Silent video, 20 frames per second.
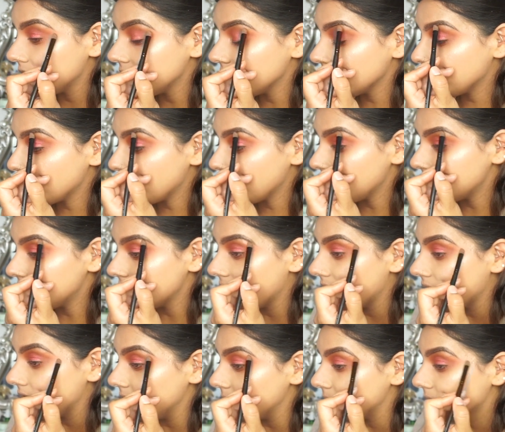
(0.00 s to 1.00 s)
Just put a
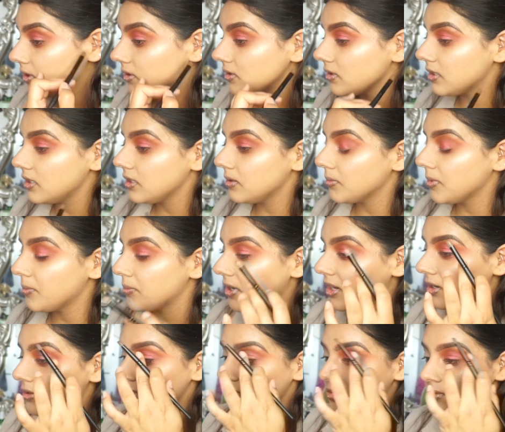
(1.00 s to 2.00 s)
tiny bit underneath my
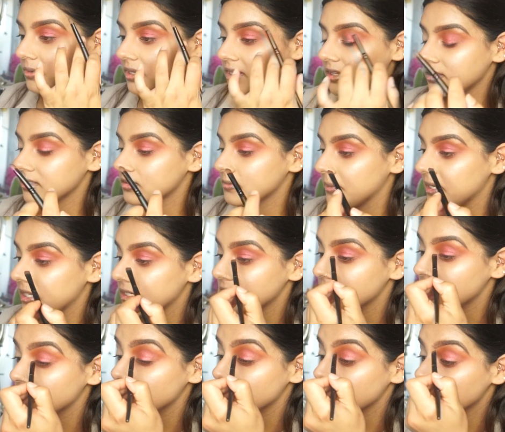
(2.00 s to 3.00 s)
brow, just where that
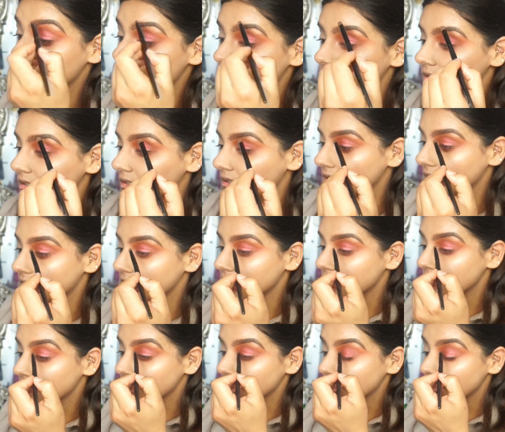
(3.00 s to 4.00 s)
space is.
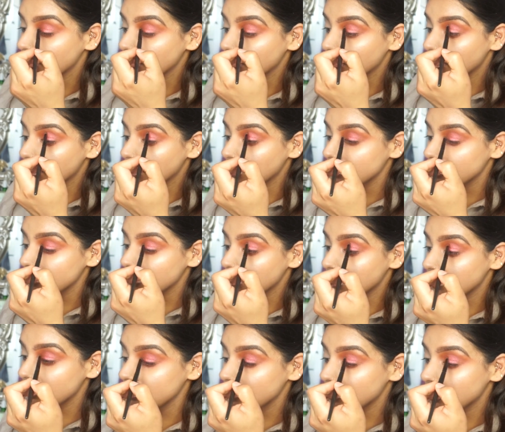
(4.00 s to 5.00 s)

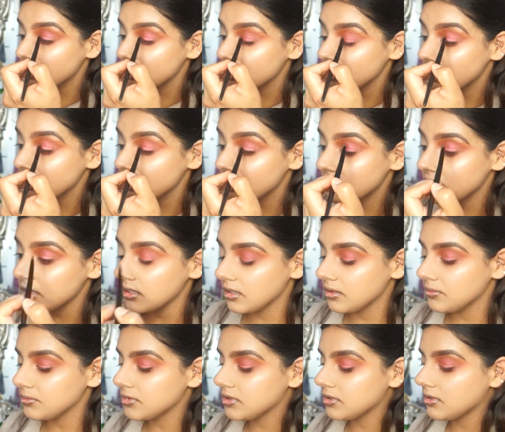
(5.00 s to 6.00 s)
And yeah,
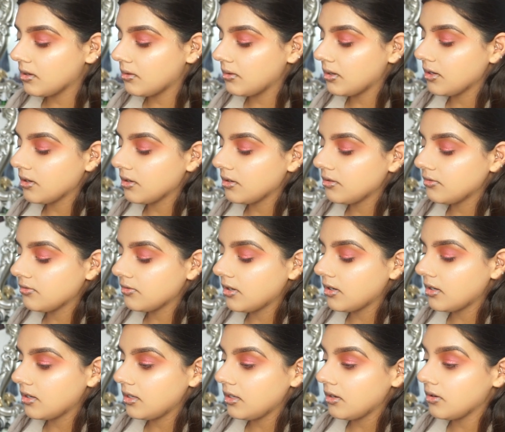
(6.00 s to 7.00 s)
I'm just going
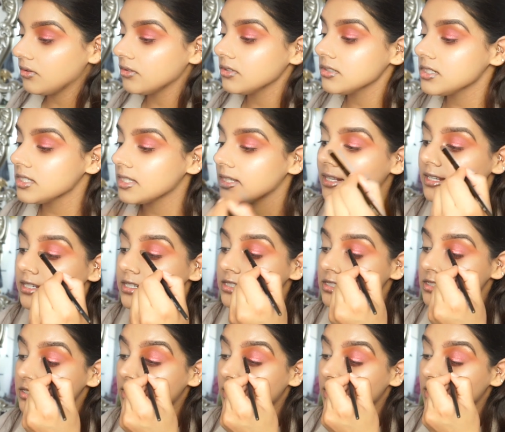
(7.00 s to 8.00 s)
over onto the
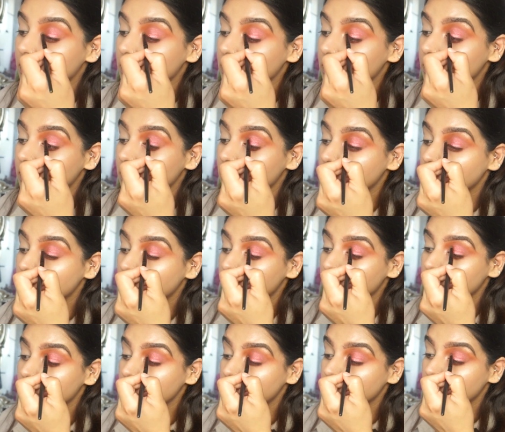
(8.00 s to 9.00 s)
lid like in a little
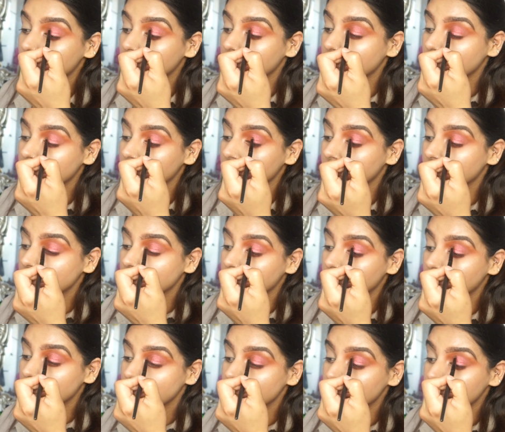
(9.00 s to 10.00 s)
bit.
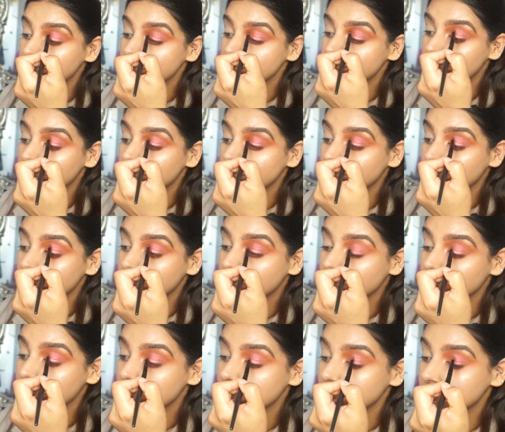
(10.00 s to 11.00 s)

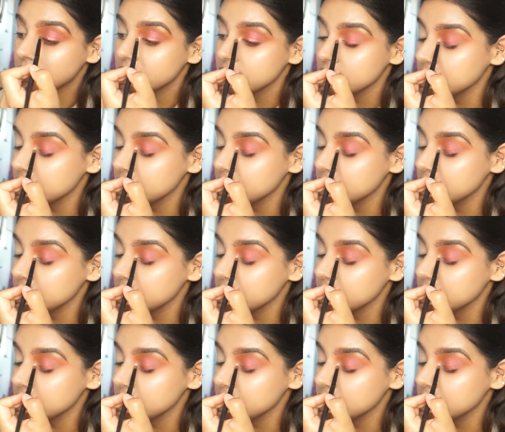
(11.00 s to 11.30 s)
Just a